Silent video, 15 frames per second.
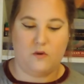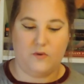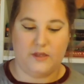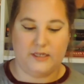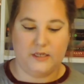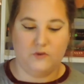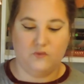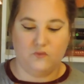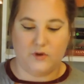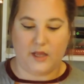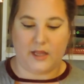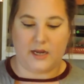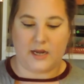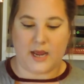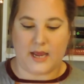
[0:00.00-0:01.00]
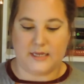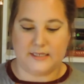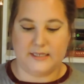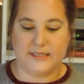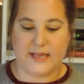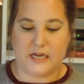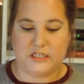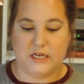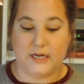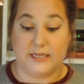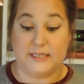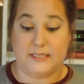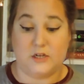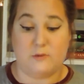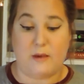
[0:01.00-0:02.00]
Oh, this is really nice. This is actually
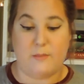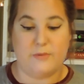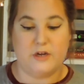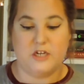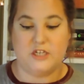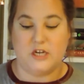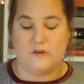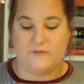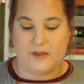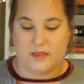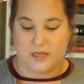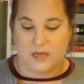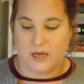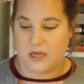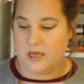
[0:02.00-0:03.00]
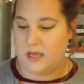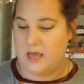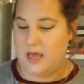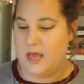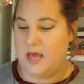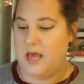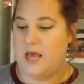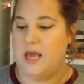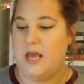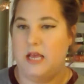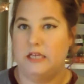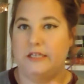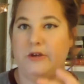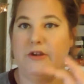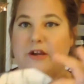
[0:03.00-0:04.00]
going to sit on my bookshelf, I think.
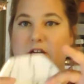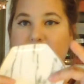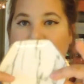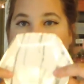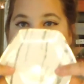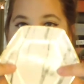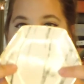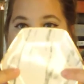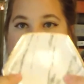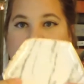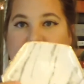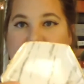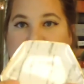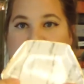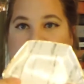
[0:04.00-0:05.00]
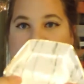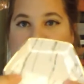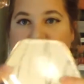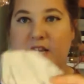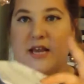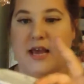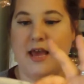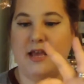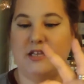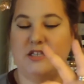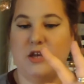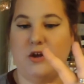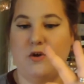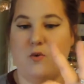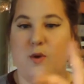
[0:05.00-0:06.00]
So here's the ring dish.
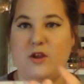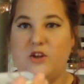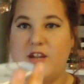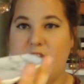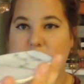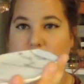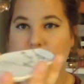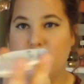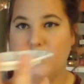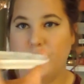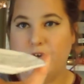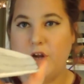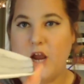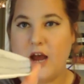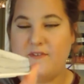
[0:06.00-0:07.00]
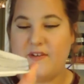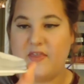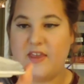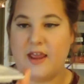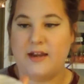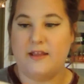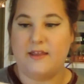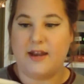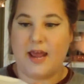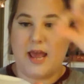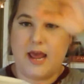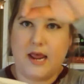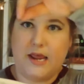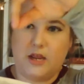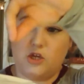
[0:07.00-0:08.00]
So when you take your jewelry off at the end of the
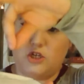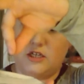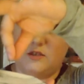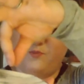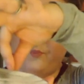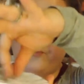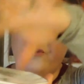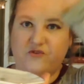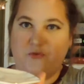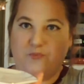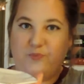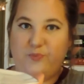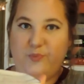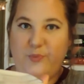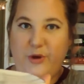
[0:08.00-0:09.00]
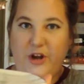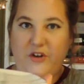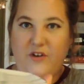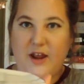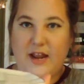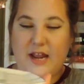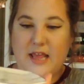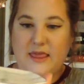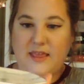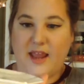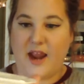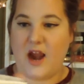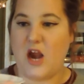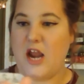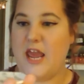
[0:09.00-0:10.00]
day, you just put it right in
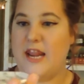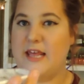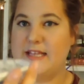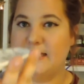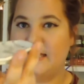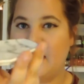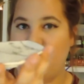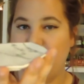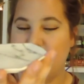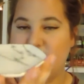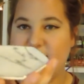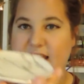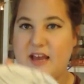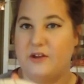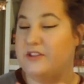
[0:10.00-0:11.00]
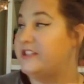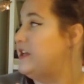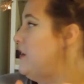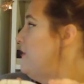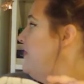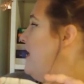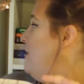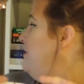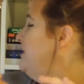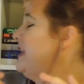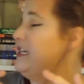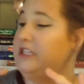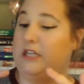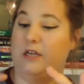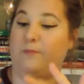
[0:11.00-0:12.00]
there, and it's safe and sound. So that will
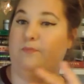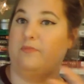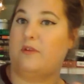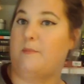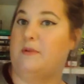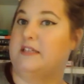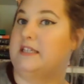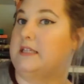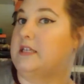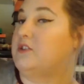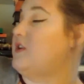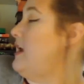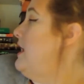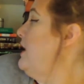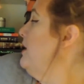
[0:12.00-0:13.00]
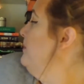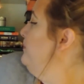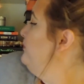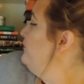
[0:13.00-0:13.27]
actually, I'm going to set this right here.